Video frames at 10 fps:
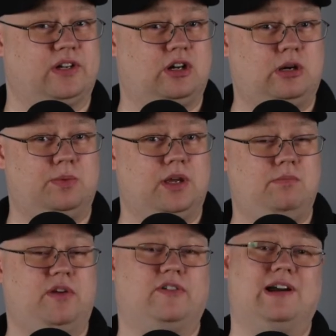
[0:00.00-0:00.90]
copy
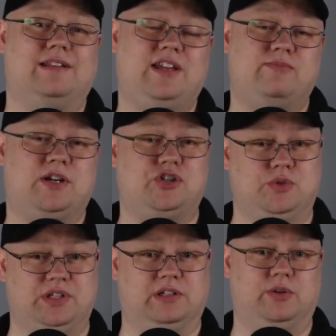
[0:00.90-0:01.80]
before I leave my
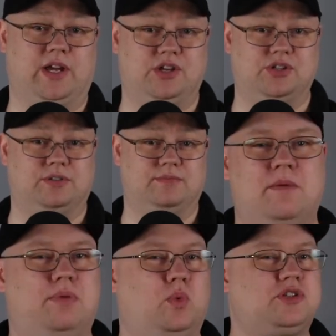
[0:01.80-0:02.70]
shooting location.
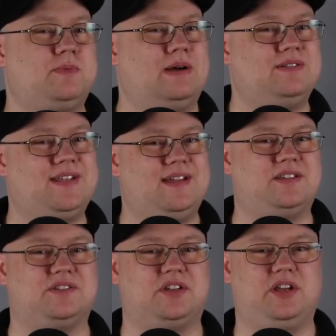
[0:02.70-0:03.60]
But what about
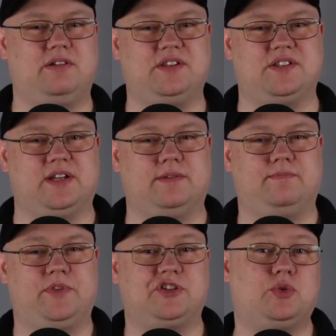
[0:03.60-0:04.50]
data security?
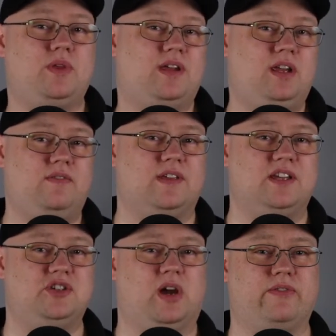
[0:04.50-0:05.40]
So with any of
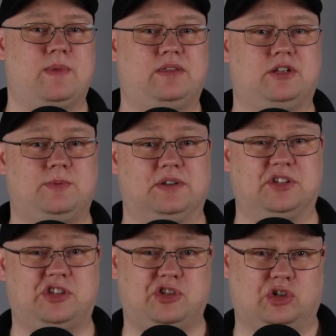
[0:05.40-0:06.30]
these, you have a method to be able to
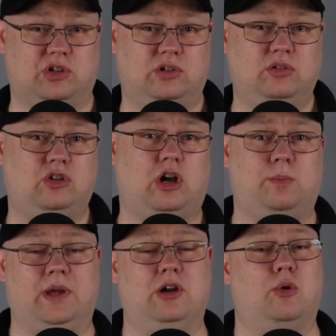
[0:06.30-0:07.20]
store,
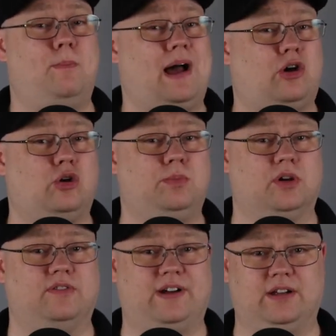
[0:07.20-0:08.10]
copy, or back up
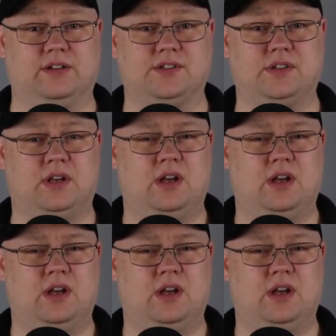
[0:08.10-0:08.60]
your files.